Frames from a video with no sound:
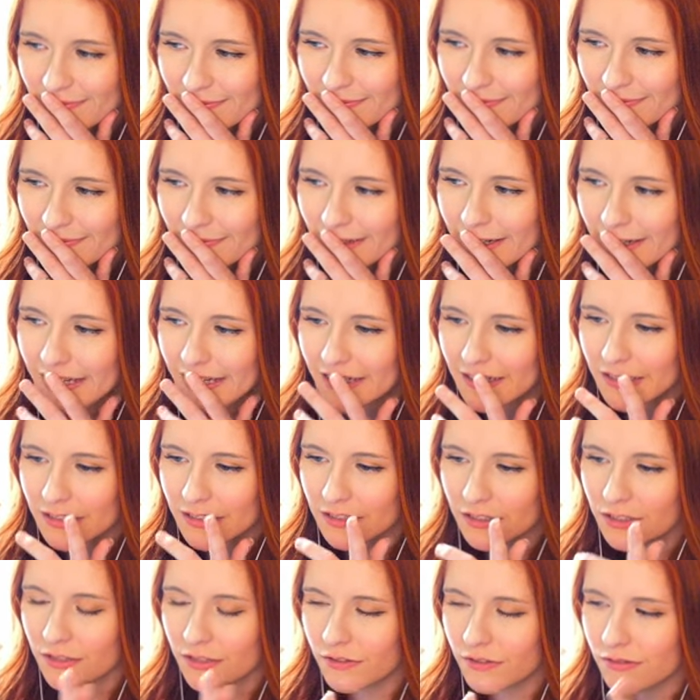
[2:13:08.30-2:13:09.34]
All right,
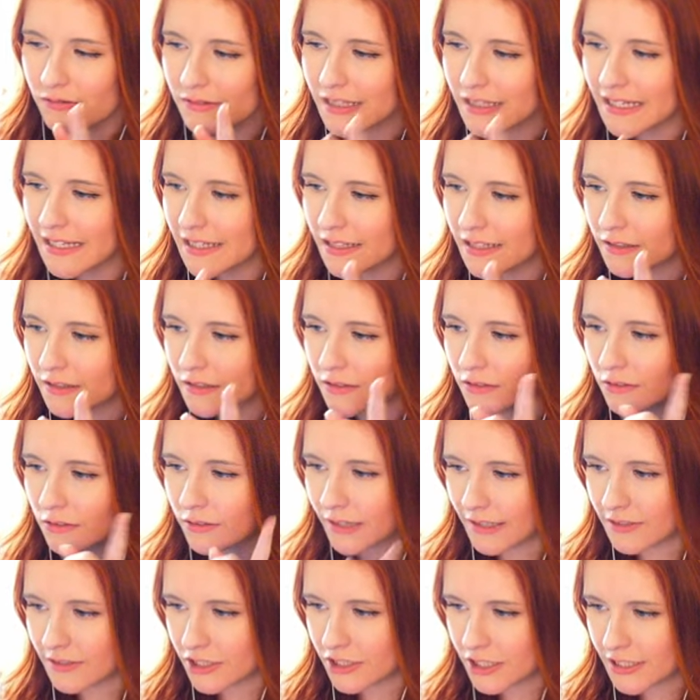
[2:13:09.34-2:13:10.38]
you like
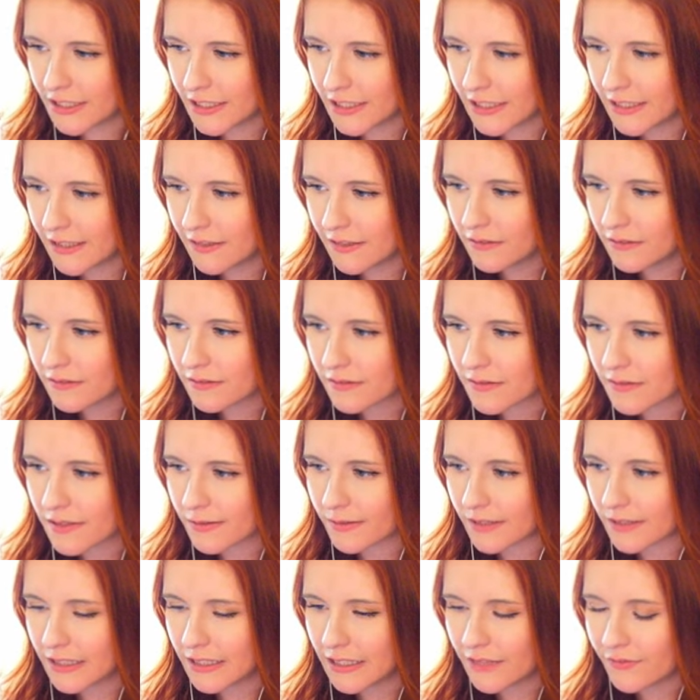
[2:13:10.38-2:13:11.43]
crunchy, so
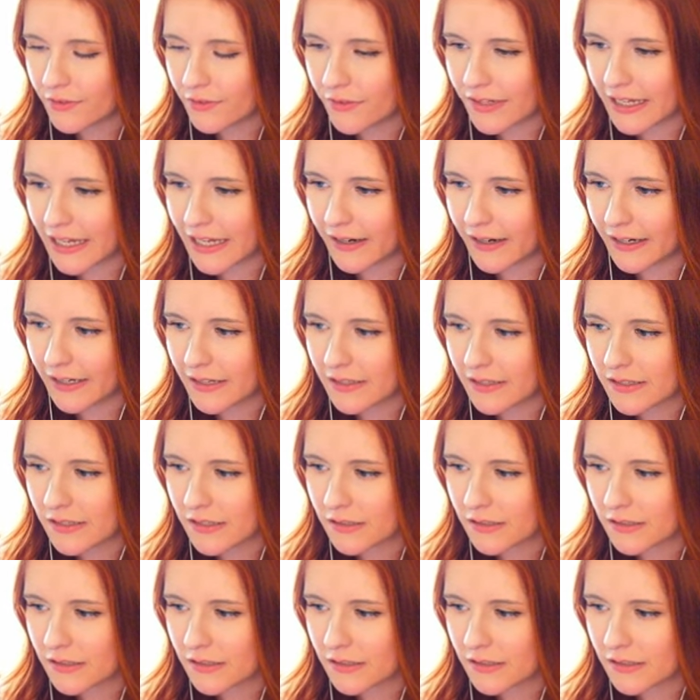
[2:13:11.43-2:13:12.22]
we're gonna give you a carrot.